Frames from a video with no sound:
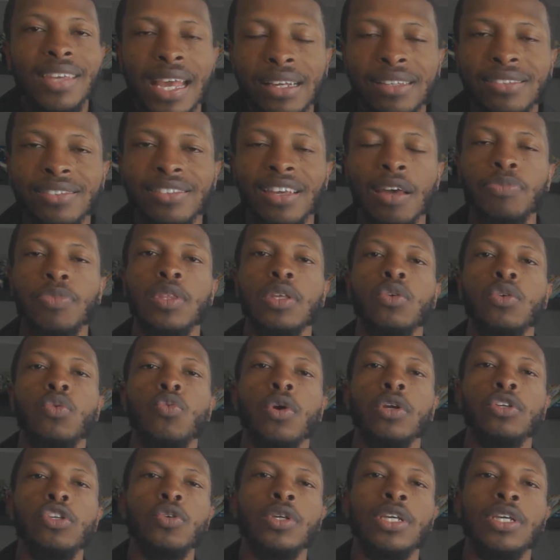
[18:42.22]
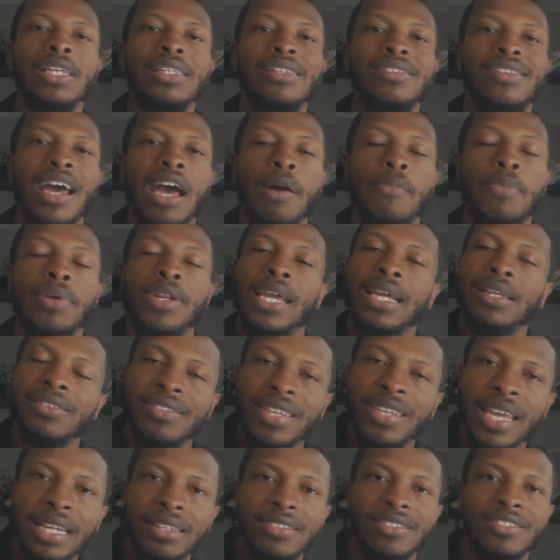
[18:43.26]
Take something where you can
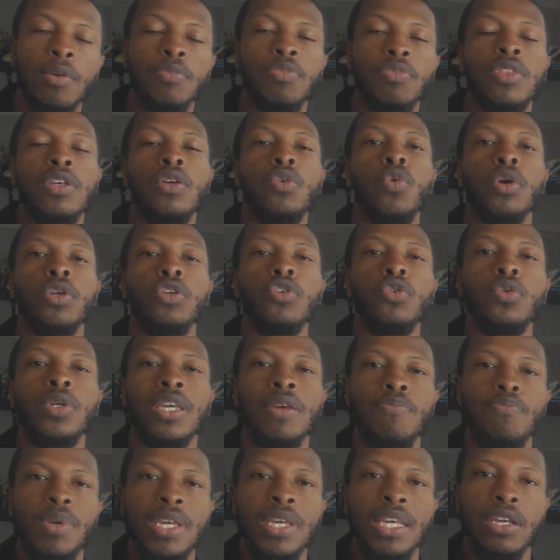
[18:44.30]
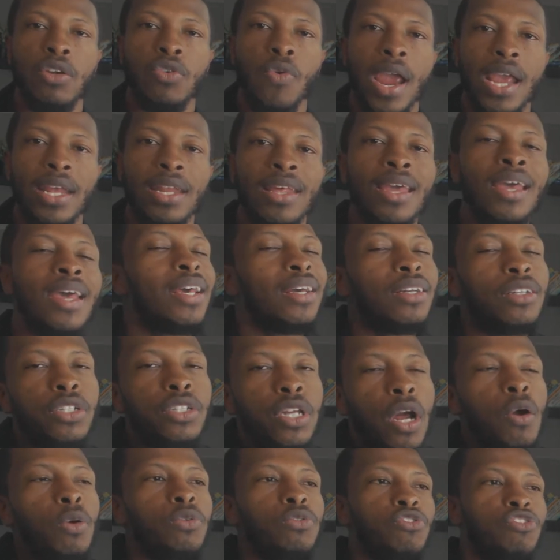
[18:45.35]
dominate. Take something where you can be great.
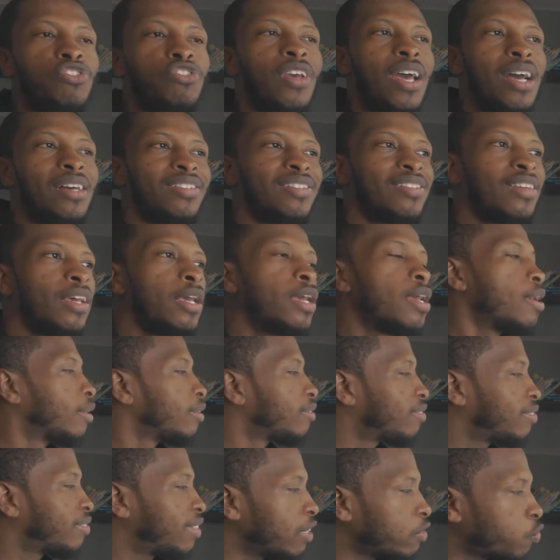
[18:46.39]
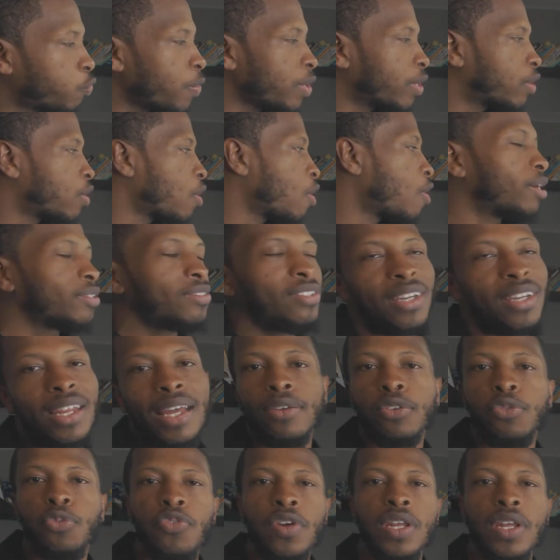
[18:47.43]
Don't just disregard
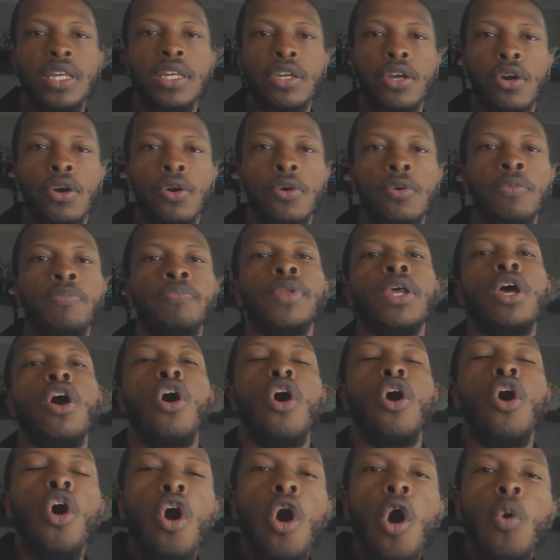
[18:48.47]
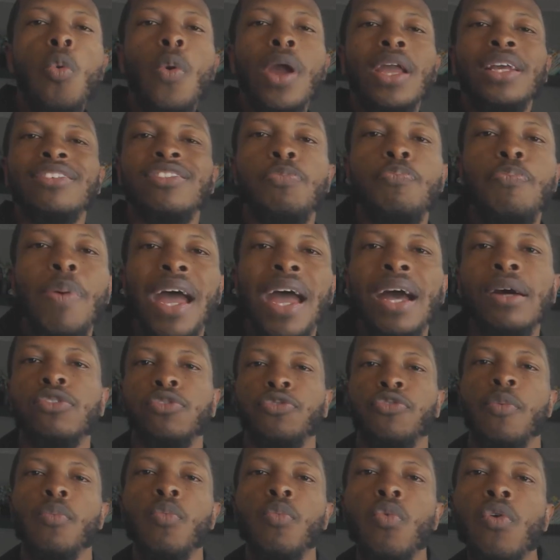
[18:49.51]
today's video always
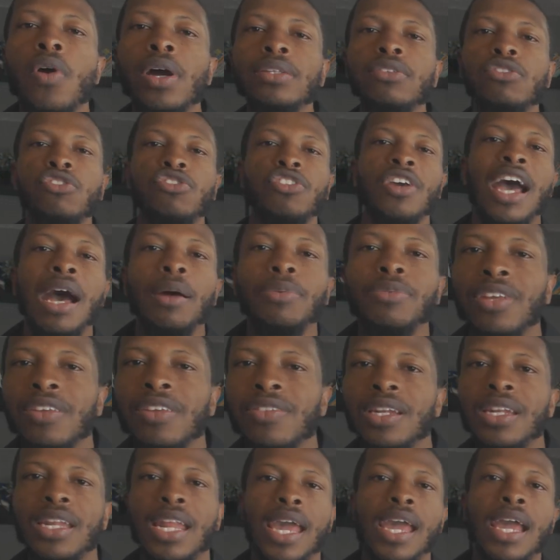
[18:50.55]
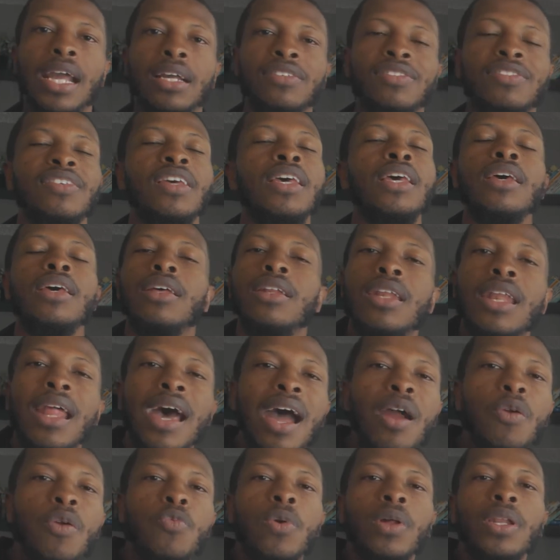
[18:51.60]
bounce from one job to the next,
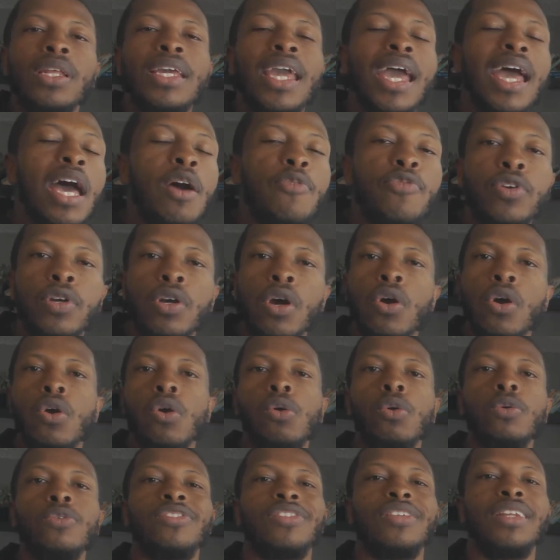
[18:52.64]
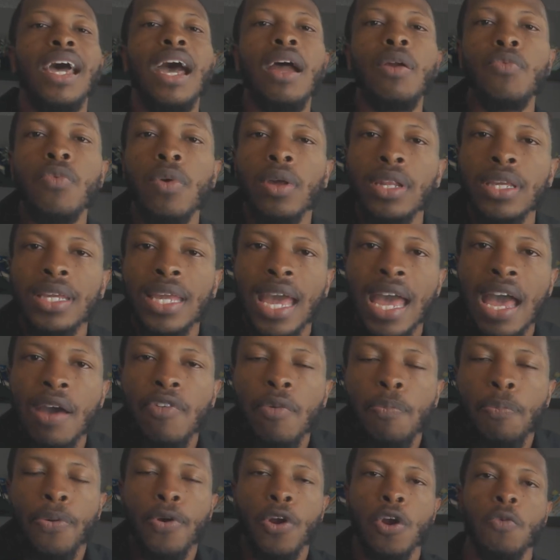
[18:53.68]
not really have goals, not really
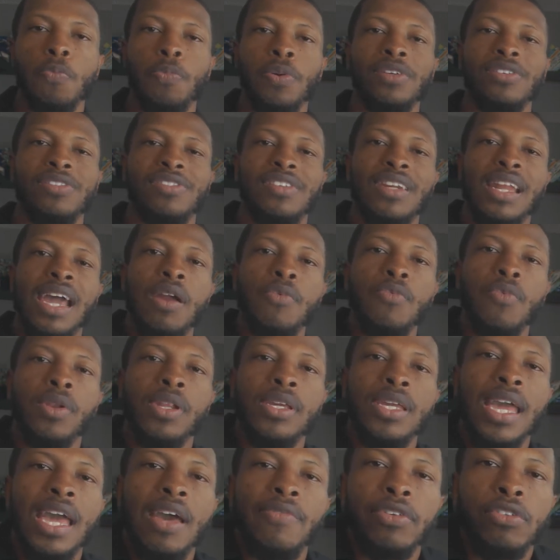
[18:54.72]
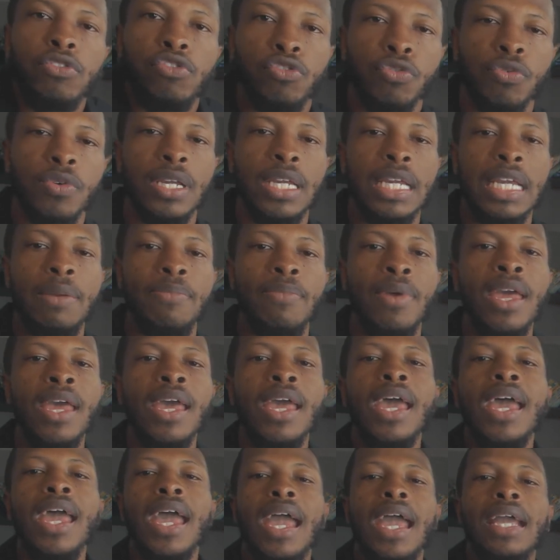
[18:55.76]
have a purpose, not really have a dream,
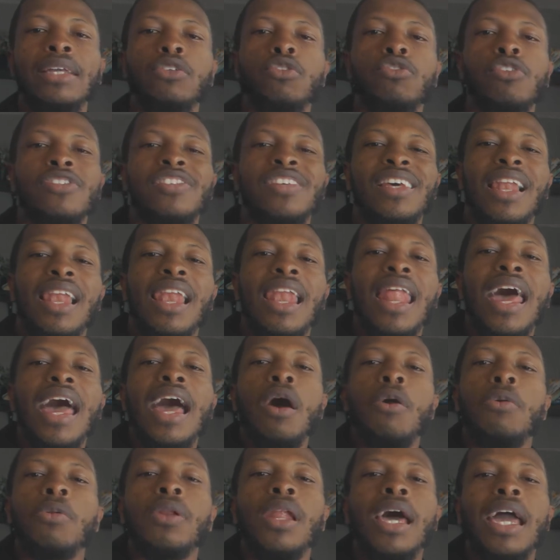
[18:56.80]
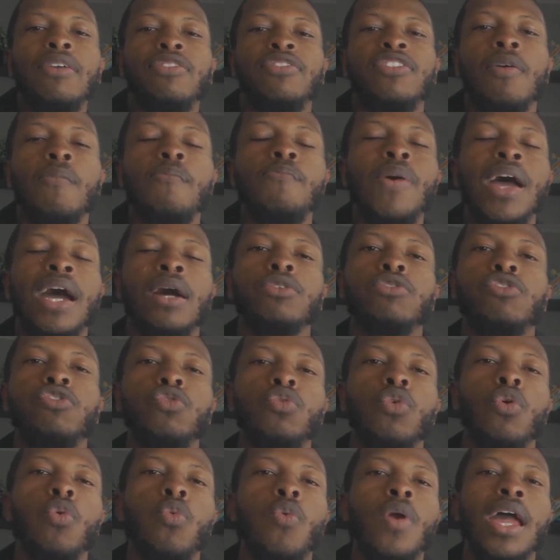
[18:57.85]
and you just allow life to
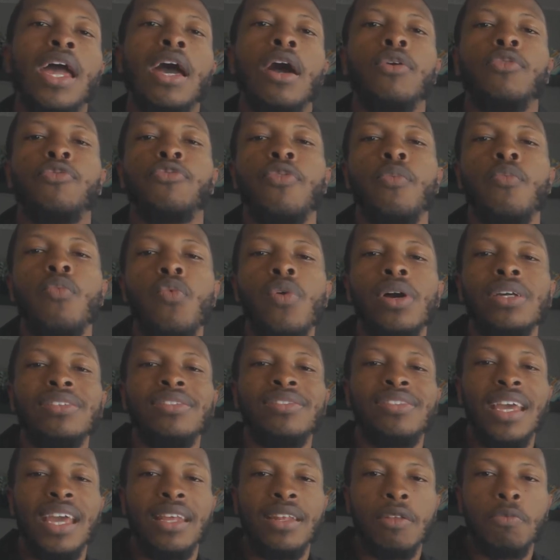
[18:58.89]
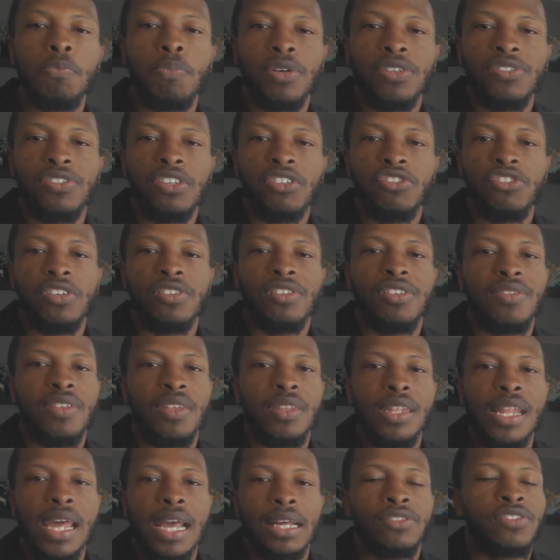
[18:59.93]
bounce you around from one dead end position to
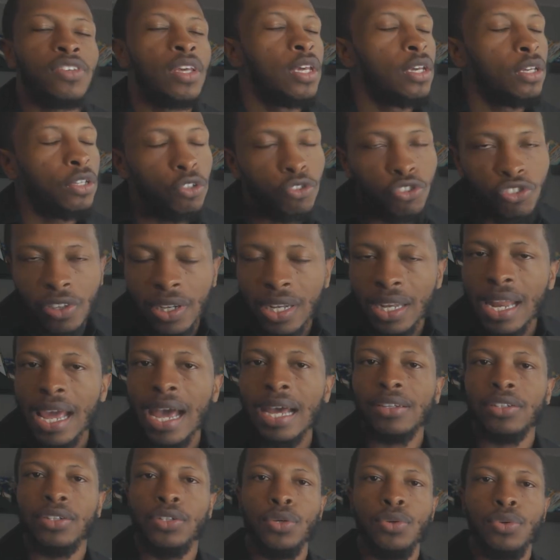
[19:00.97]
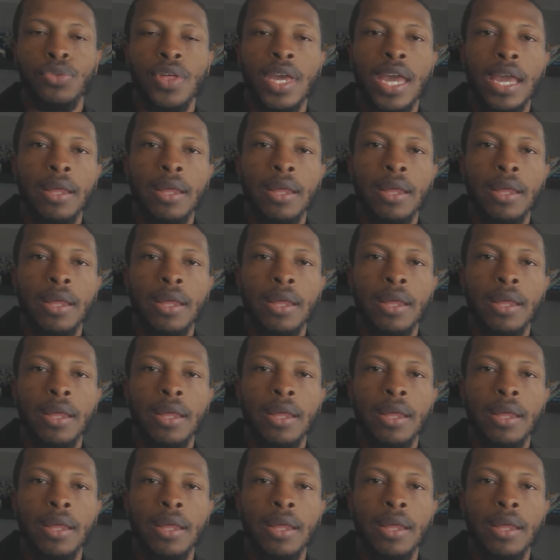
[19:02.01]
the next. You should not do